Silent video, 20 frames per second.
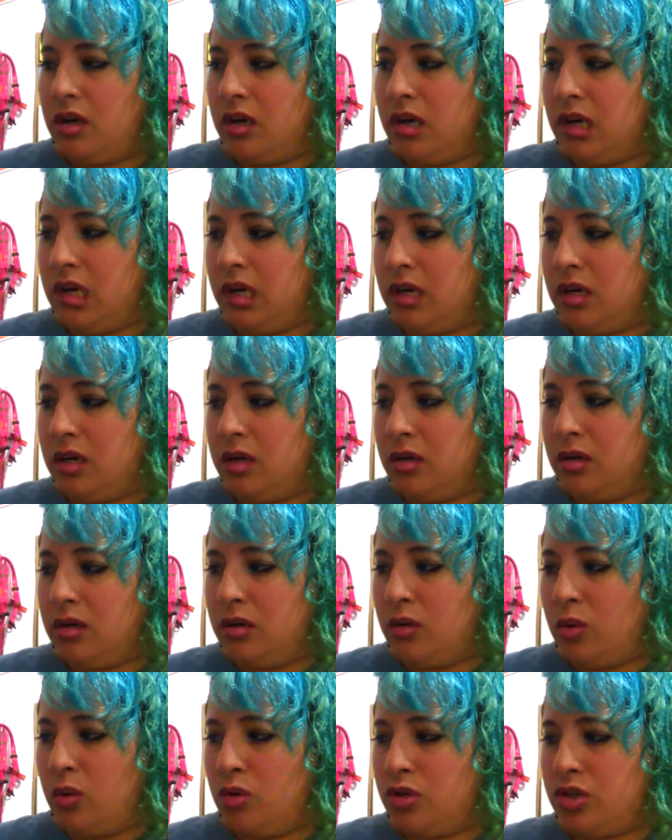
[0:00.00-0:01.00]

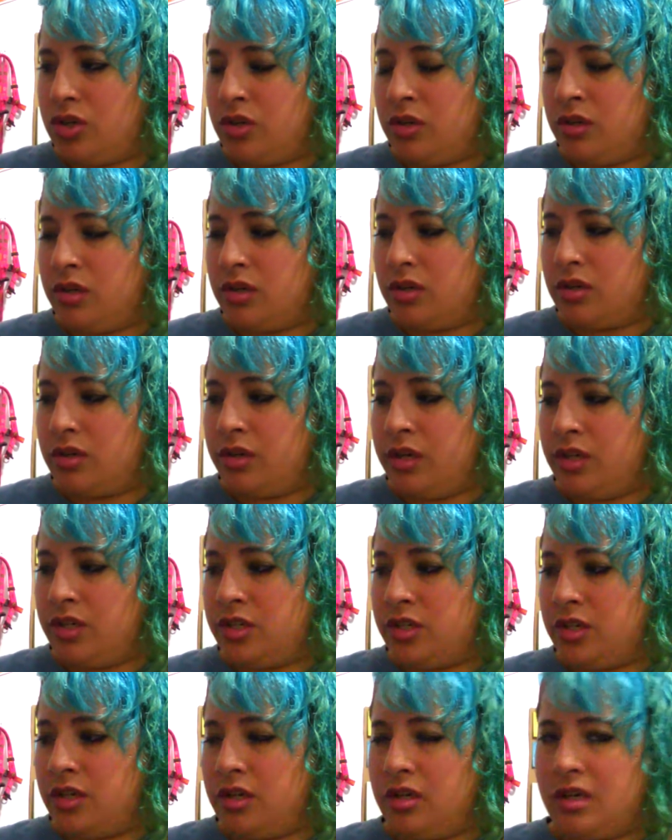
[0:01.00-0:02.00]
ocean
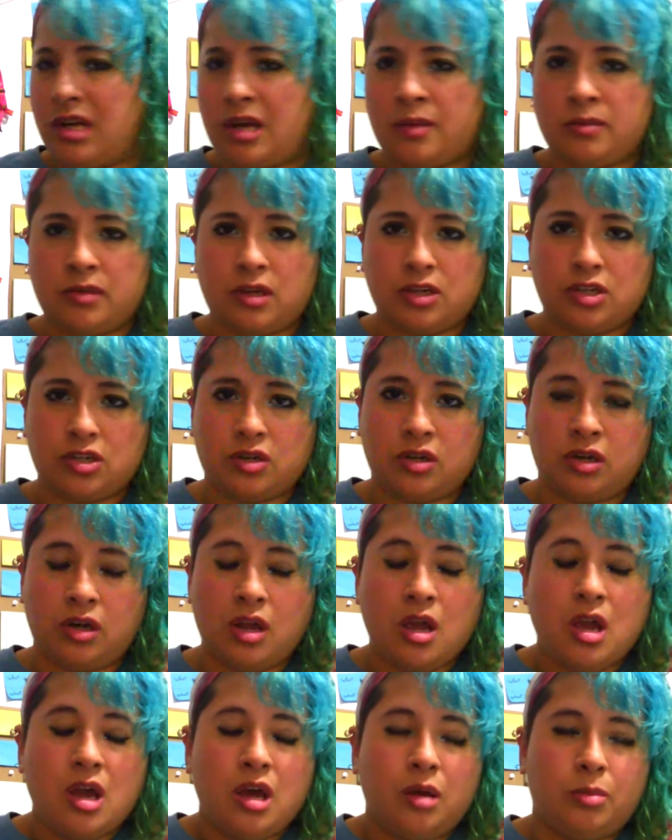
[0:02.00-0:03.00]
creature. I'm not sure,
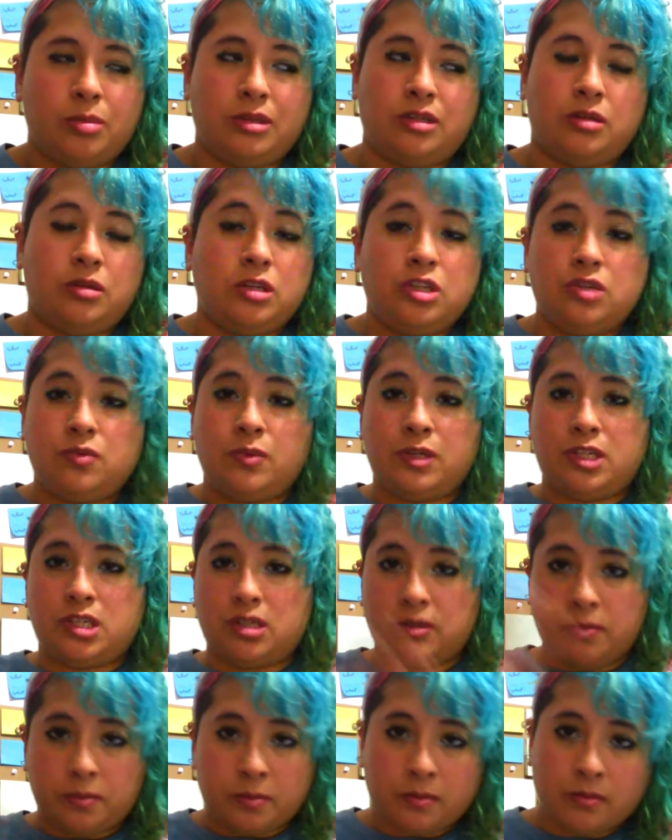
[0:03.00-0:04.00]
but it
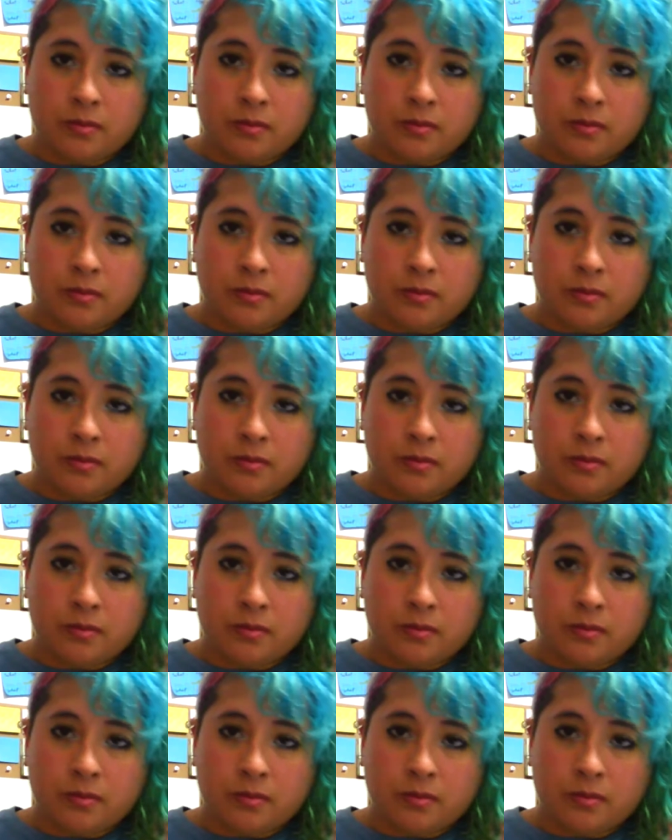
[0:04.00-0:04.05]
was